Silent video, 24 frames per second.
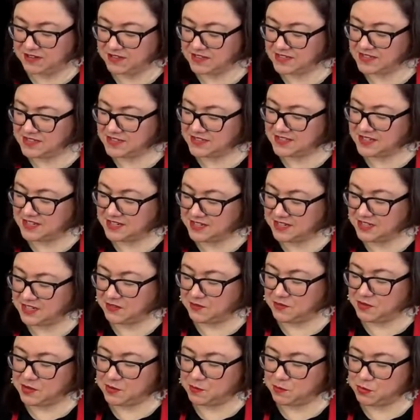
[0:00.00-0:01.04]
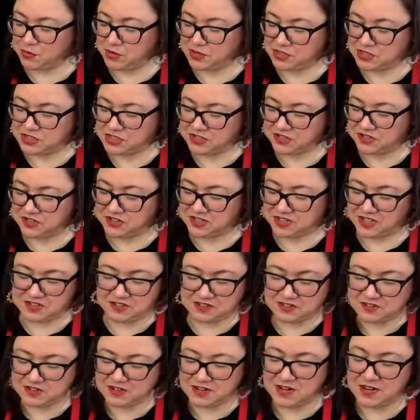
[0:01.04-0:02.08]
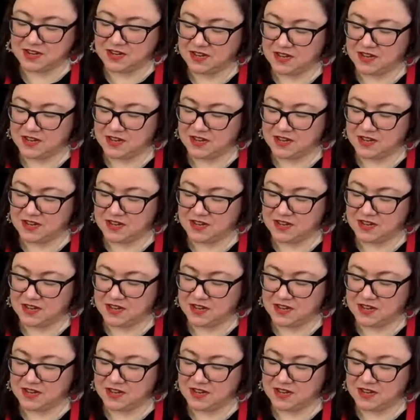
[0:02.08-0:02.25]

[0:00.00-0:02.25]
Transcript: it's just going to leave an impression on here.